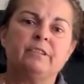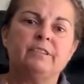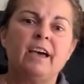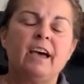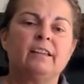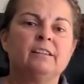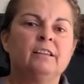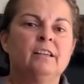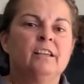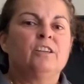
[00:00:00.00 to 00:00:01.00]
of the net,
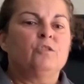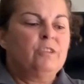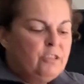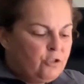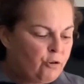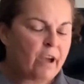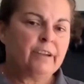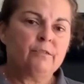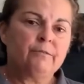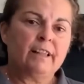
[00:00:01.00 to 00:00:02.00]
you need to
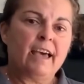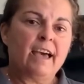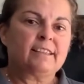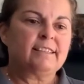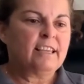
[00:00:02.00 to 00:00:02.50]
try and relax,